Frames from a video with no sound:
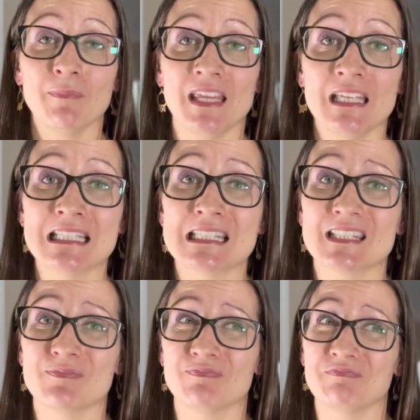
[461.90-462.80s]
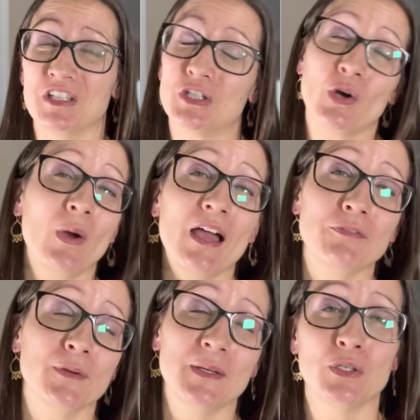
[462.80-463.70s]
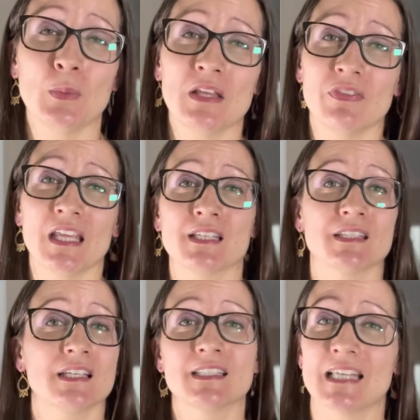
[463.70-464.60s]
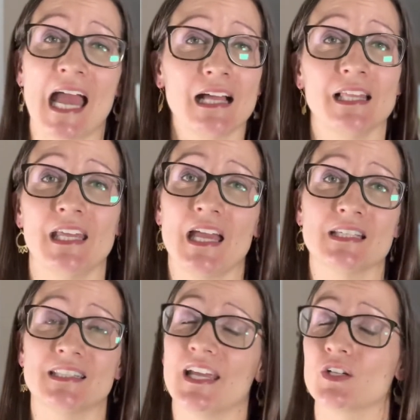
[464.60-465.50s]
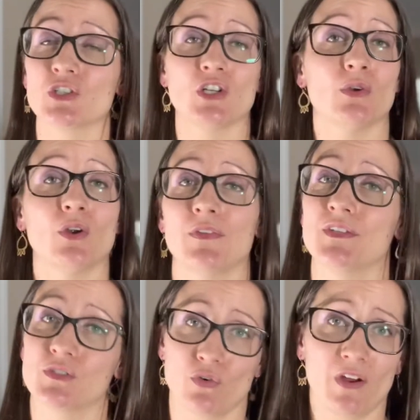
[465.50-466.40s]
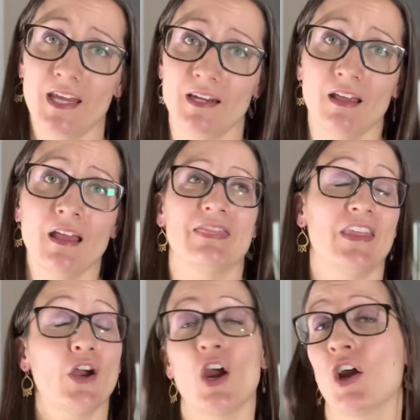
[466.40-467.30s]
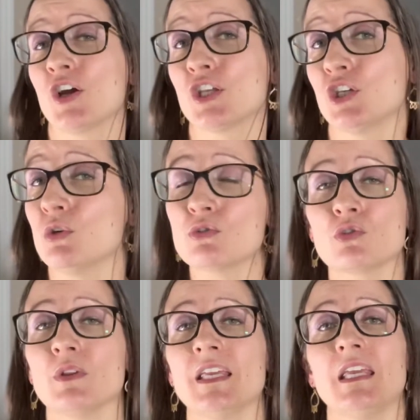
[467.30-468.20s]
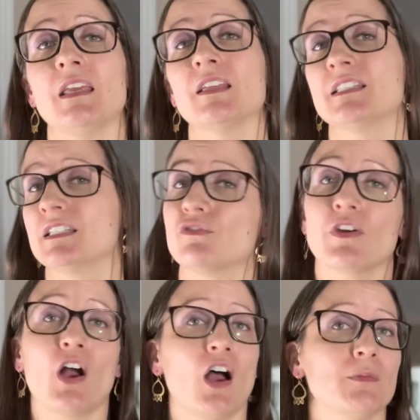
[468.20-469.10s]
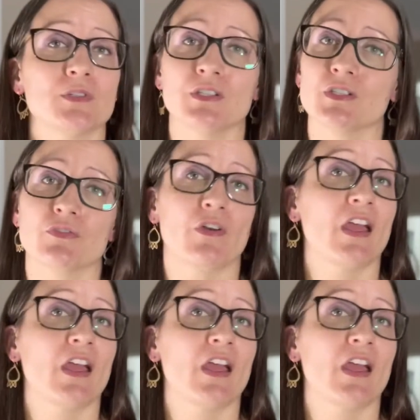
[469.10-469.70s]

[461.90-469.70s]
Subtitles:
means you don't have to be doing things exactly as they are shown on the screen. There are usually different options for